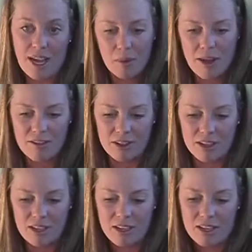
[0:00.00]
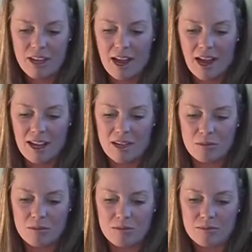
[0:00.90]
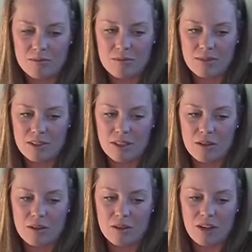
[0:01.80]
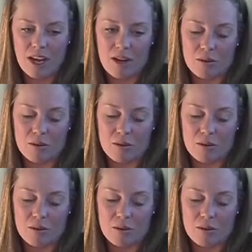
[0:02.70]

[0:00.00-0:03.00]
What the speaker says: However, I